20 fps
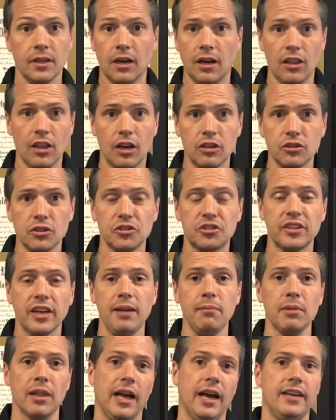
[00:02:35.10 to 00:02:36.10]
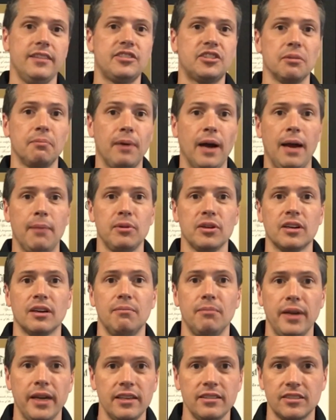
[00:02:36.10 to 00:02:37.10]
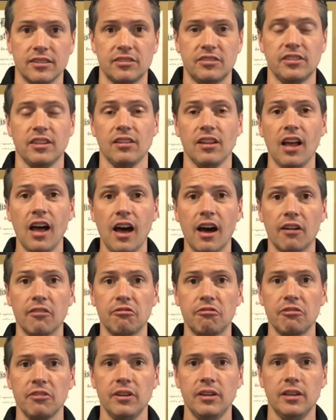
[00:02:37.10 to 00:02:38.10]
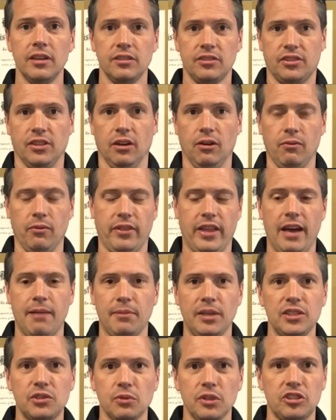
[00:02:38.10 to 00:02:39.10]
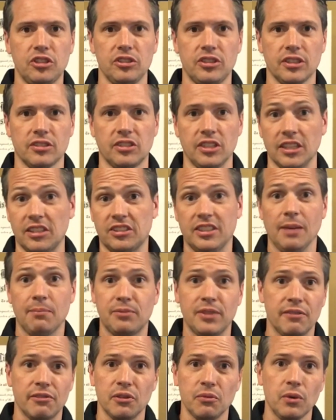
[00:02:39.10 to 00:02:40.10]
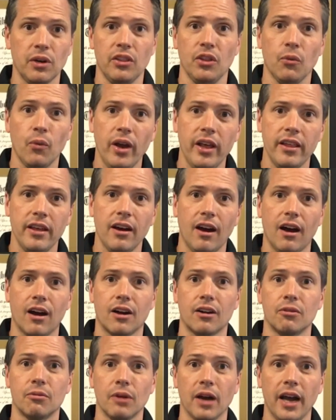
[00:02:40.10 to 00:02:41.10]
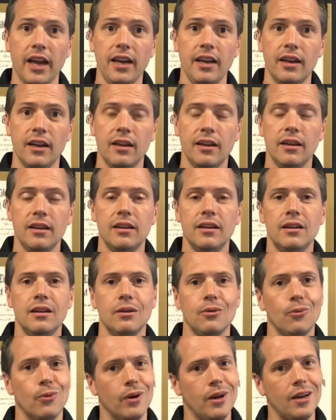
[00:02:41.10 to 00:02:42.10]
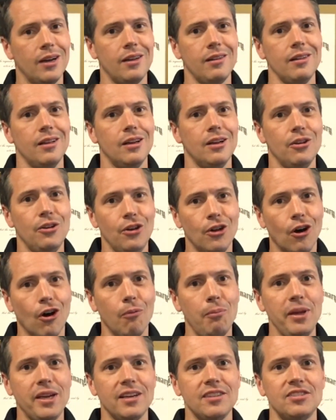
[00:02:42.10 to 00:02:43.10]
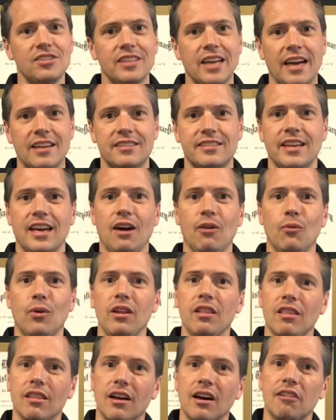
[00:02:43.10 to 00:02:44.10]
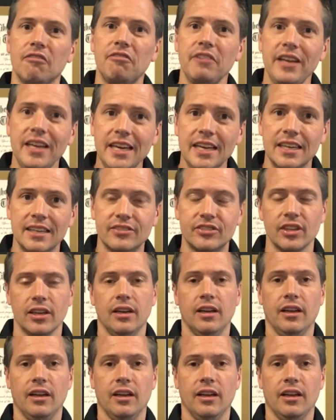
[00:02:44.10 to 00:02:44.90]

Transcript: Along those same lines, the Bible commands us to love. So that means we should just accept everyone the way they are, right? Well, no, because that's not what love is.